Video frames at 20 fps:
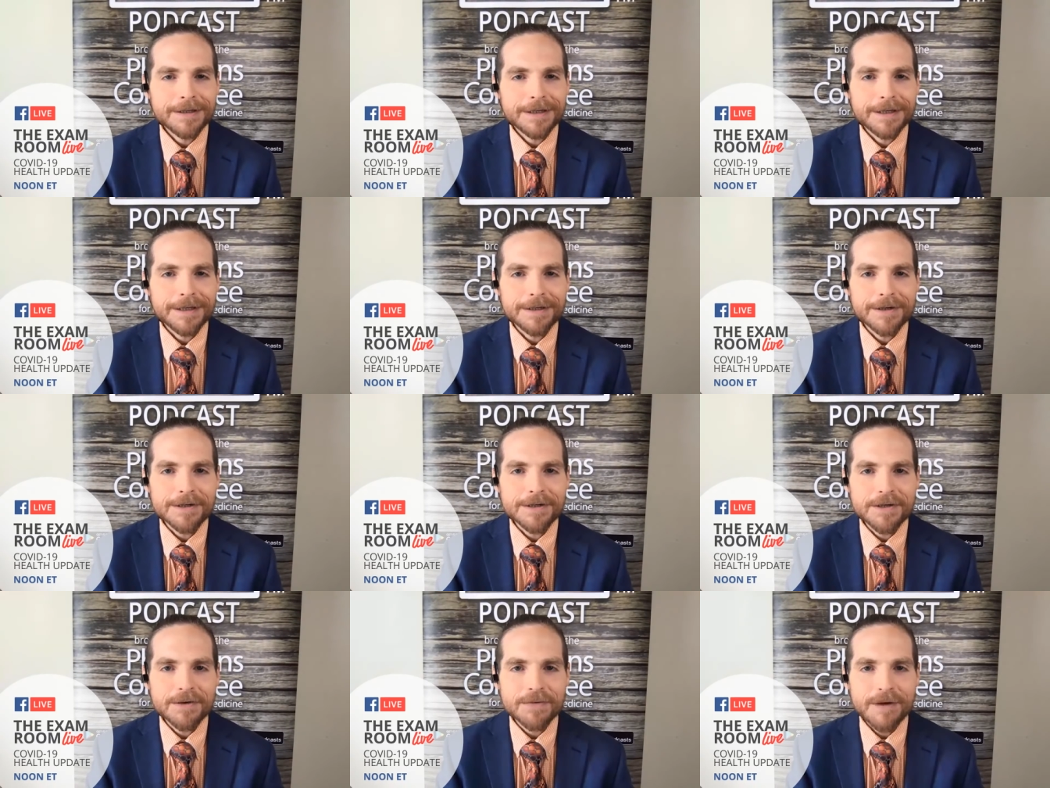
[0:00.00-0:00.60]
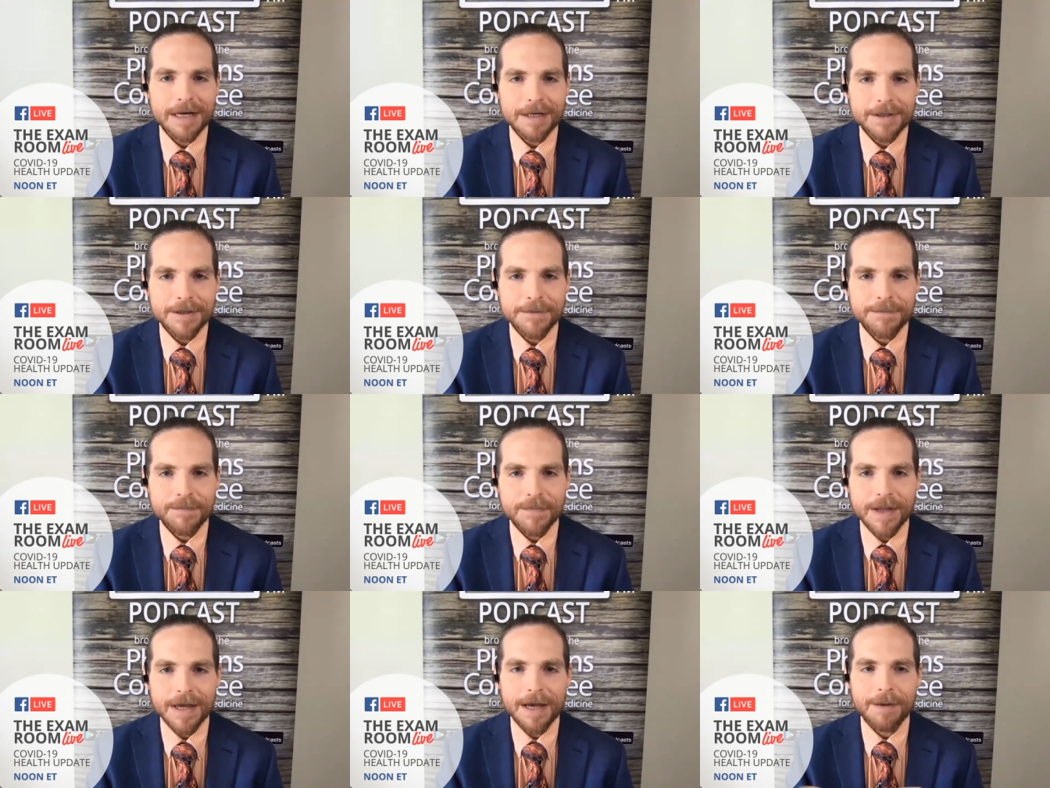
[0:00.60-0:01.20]
and our
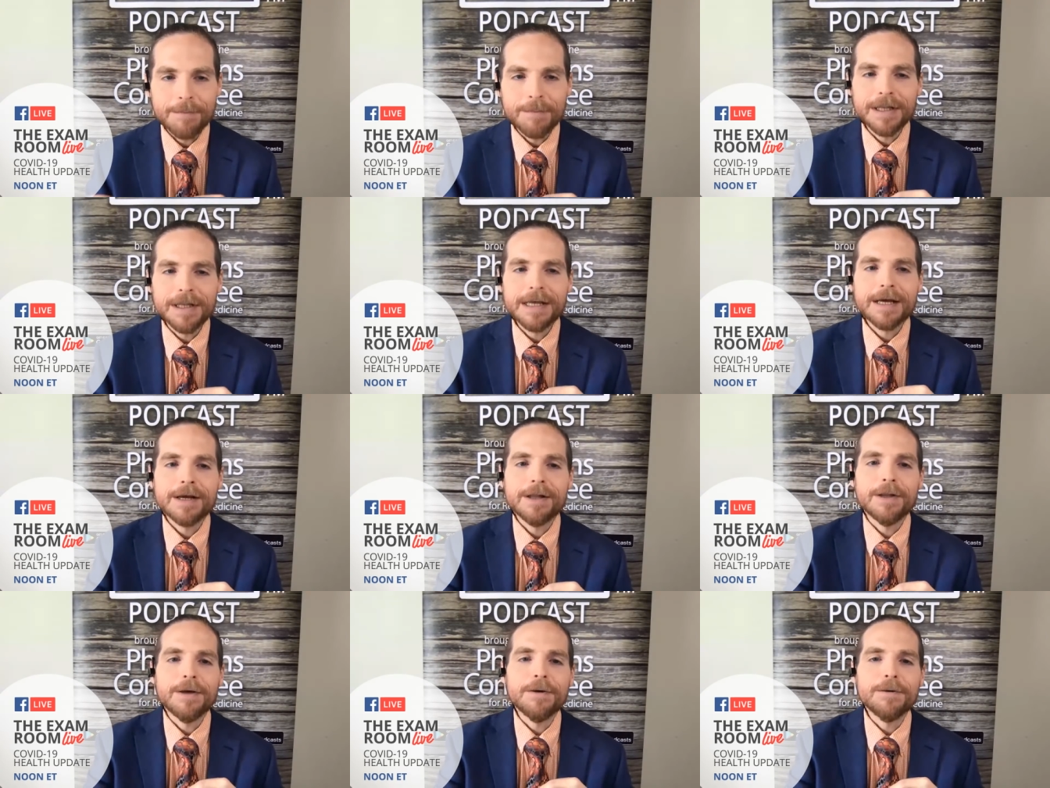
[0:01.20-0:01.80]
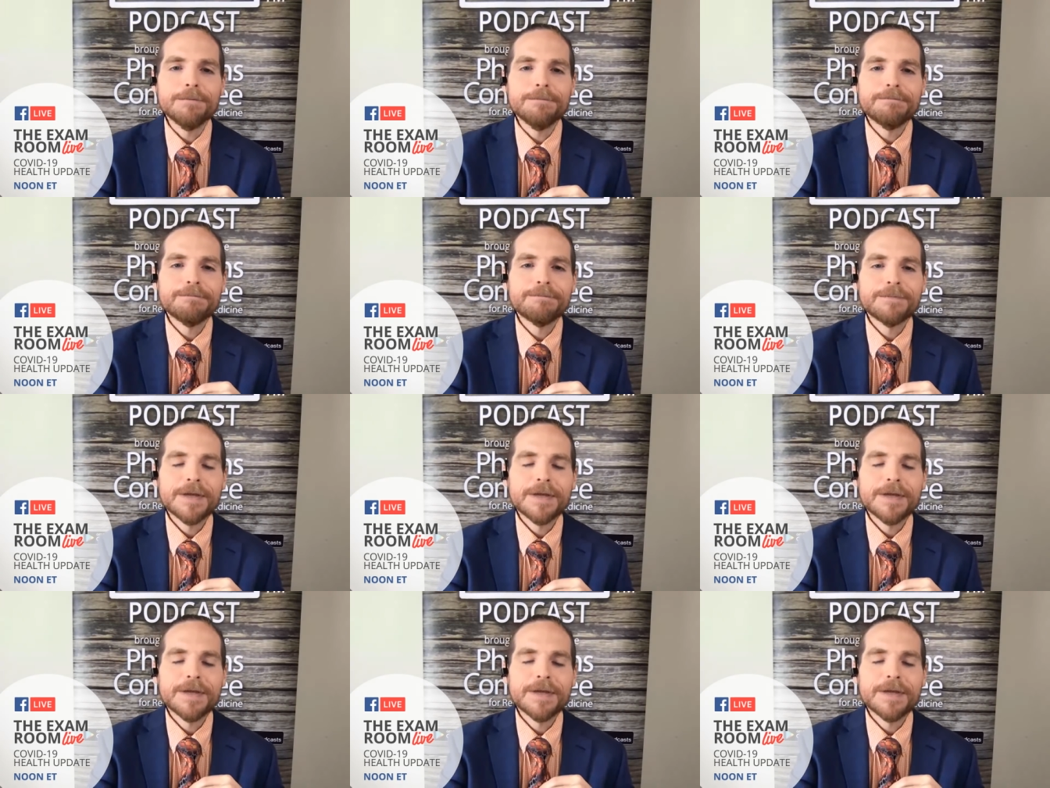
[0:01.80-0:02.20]
director, Emily Cologne.